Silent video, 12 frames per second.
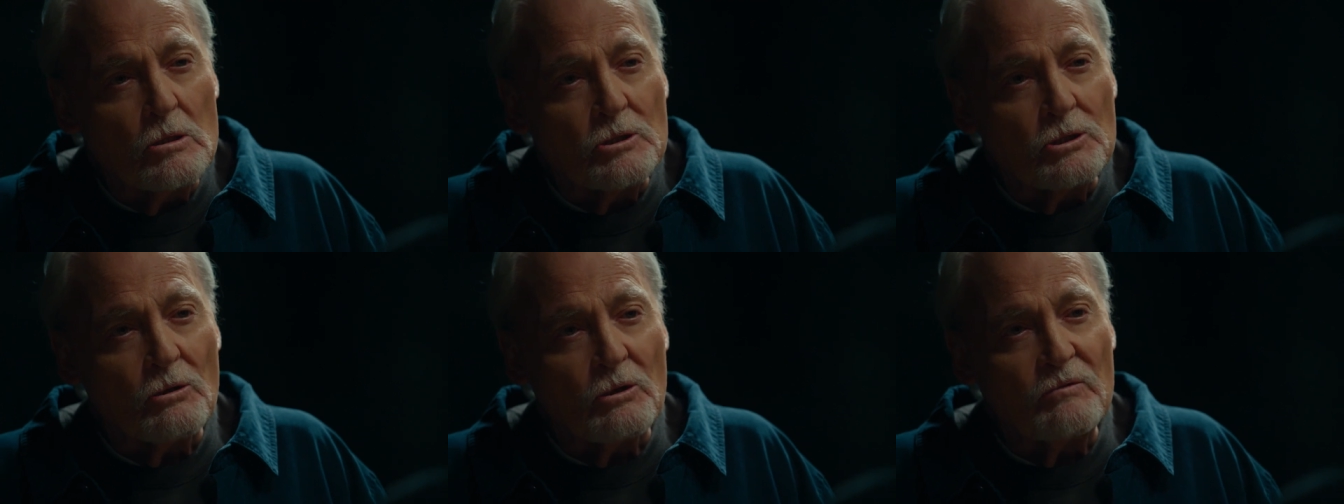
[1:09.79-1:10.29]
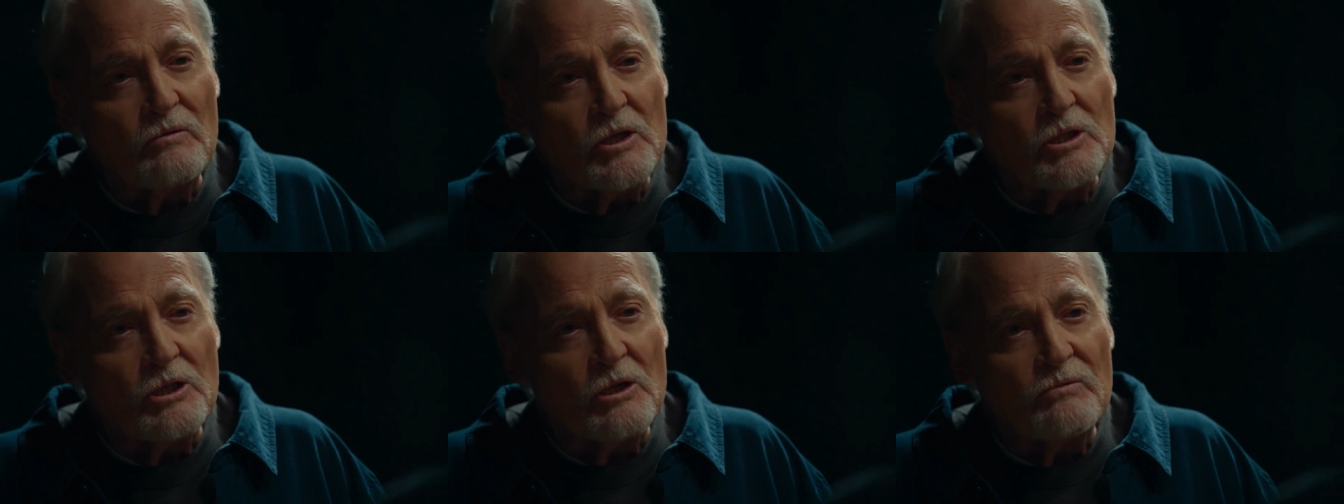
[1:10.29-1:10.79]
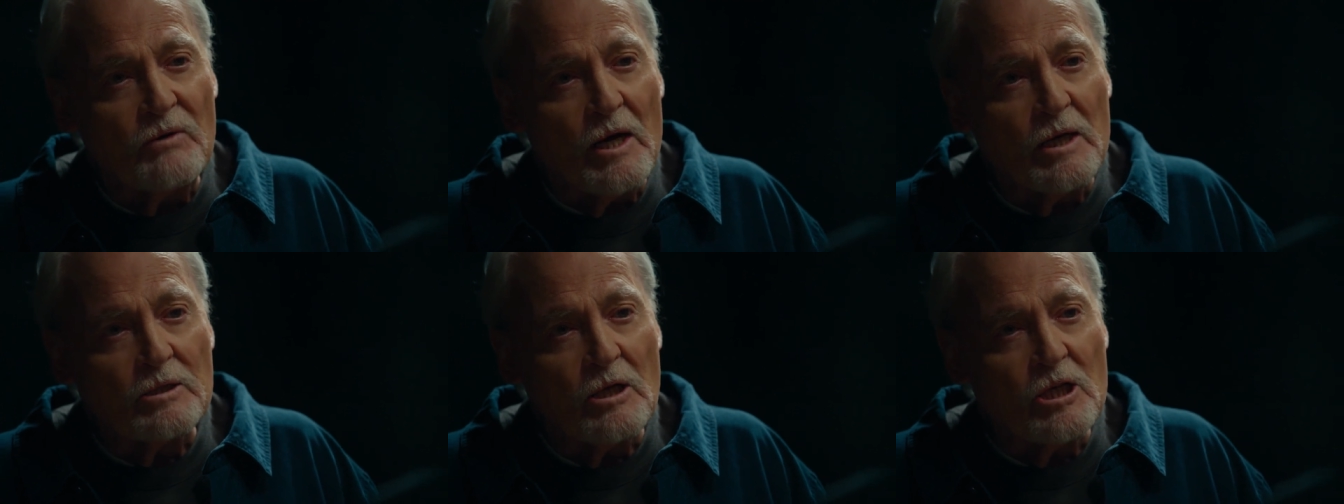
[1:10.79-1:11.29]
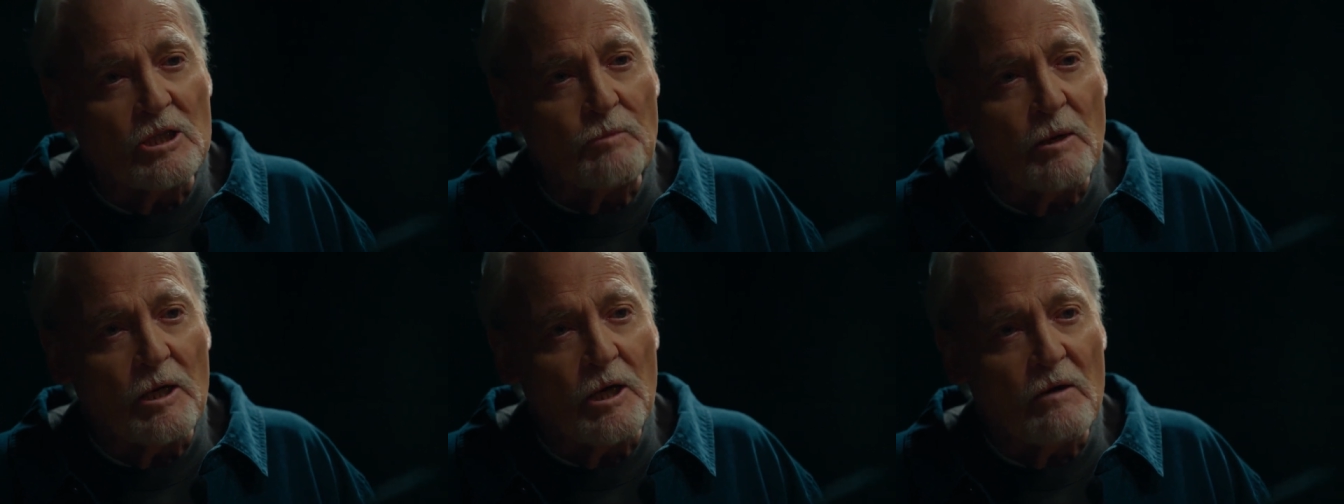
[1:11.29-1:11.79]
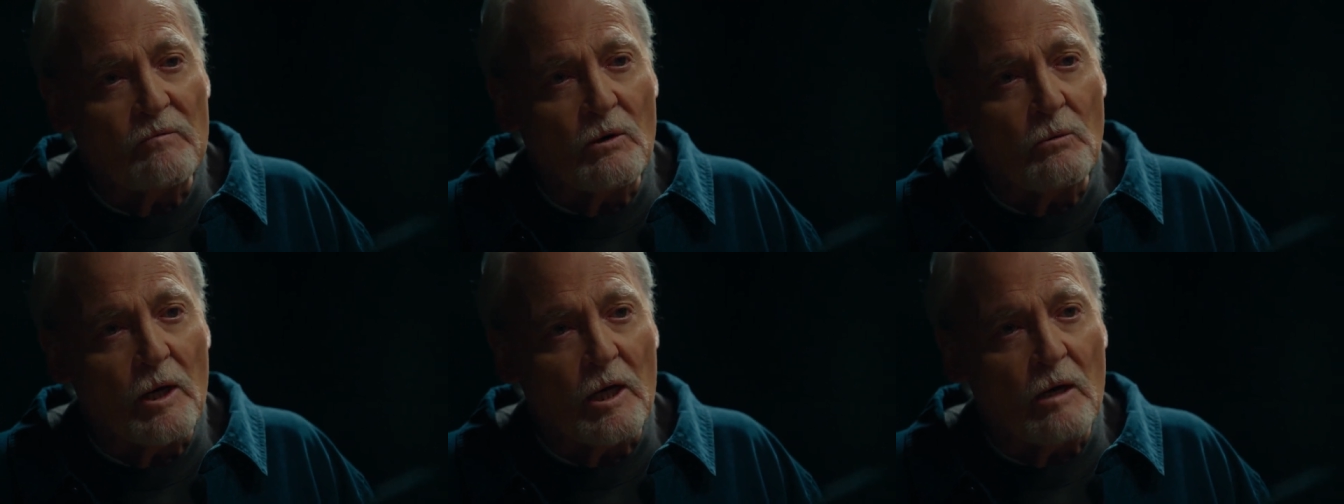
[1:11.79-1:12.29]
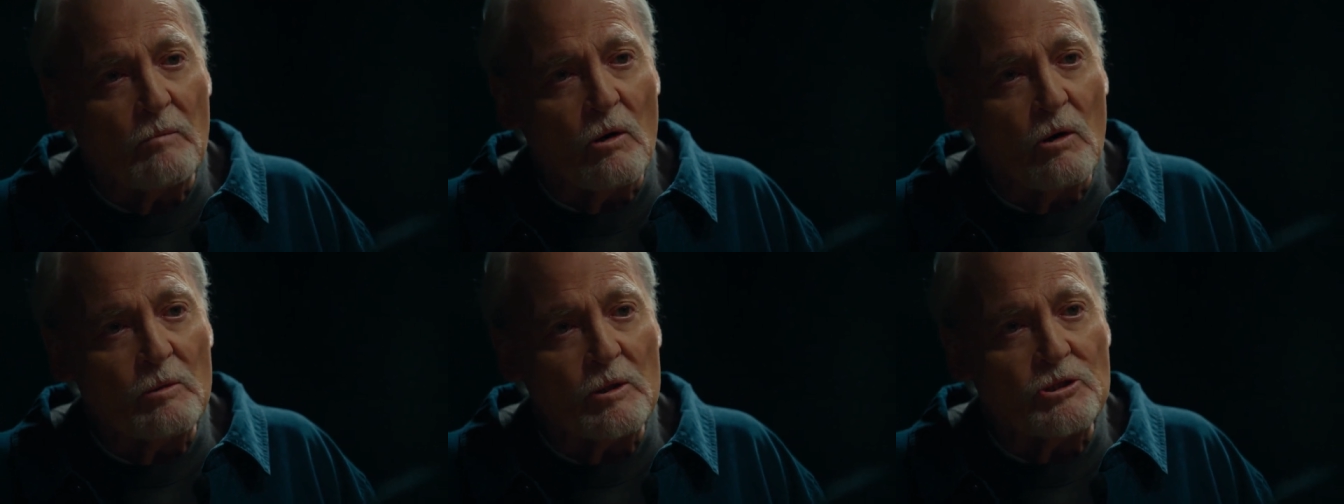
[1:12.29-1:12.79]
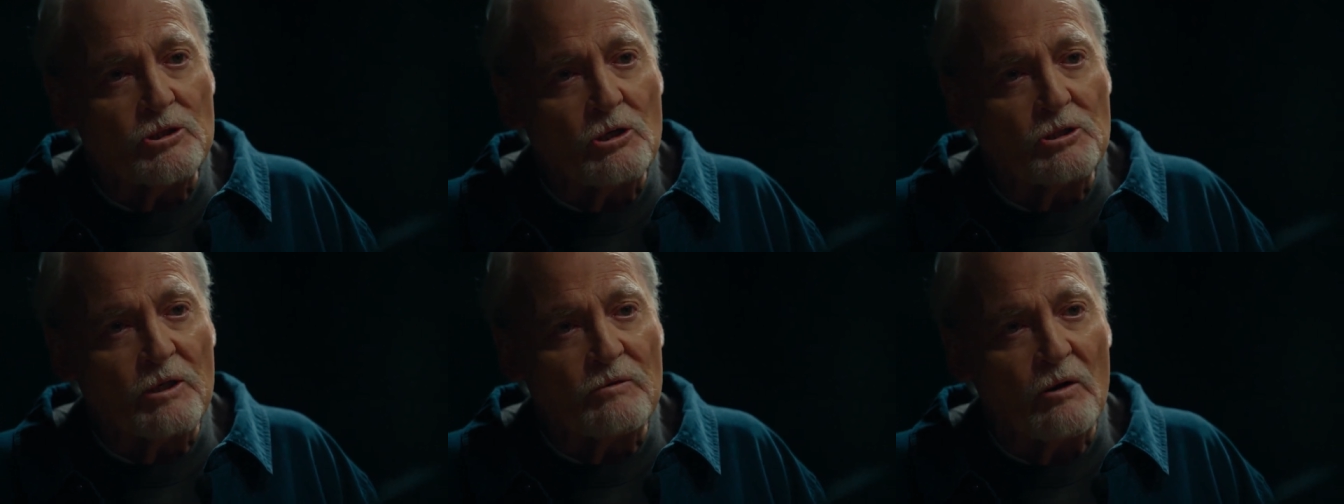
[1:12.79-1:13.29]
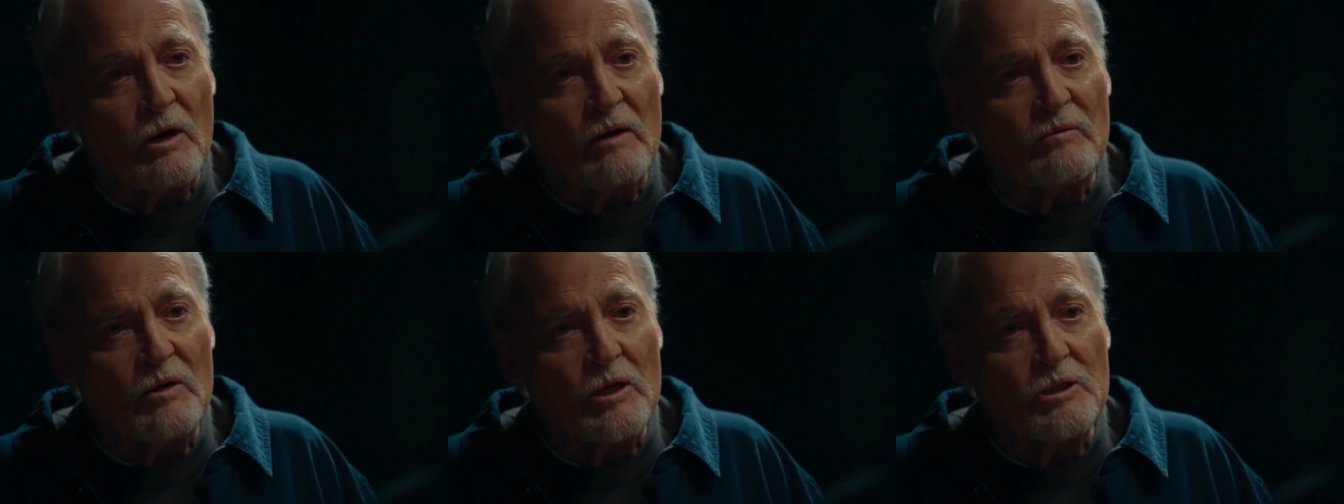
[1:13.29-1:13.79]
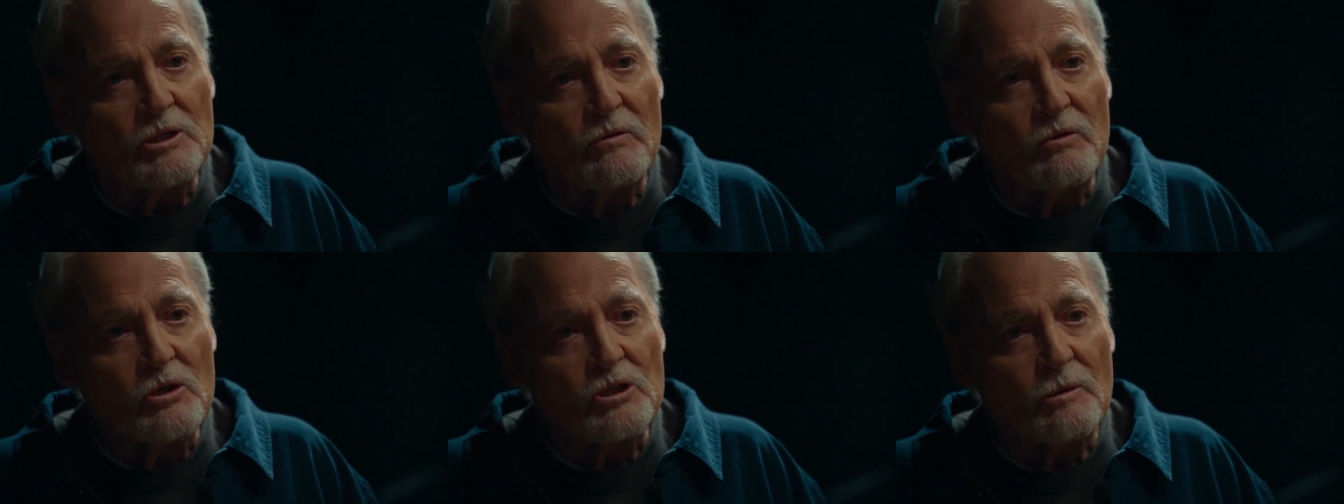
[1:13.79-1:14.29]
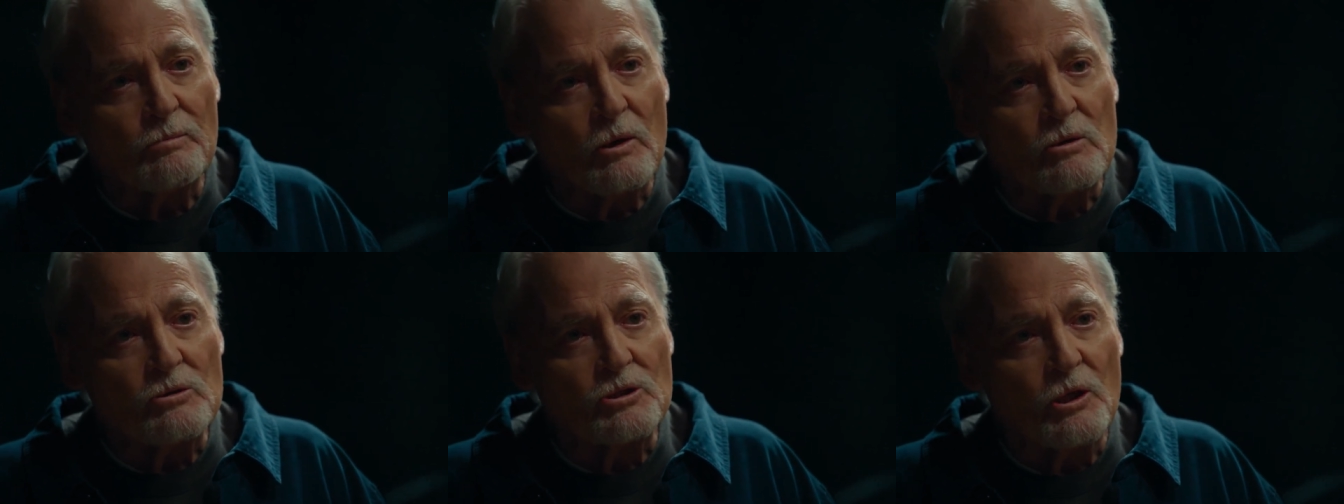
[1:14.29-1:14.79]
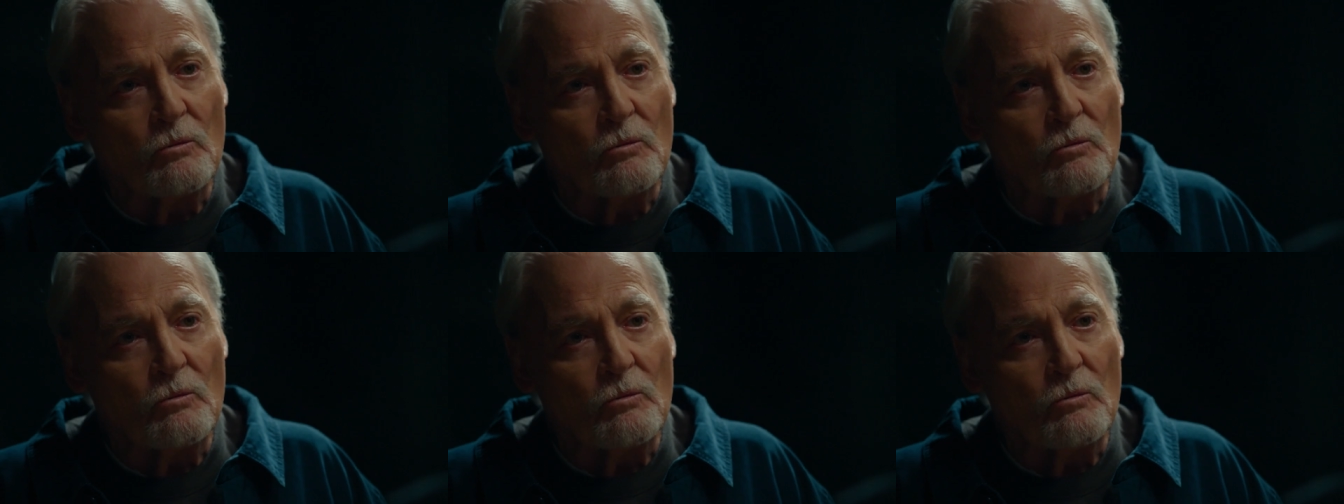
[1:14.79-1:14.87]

So convinced, in fact, that he's spending every waking moment searching for evidence of your supposed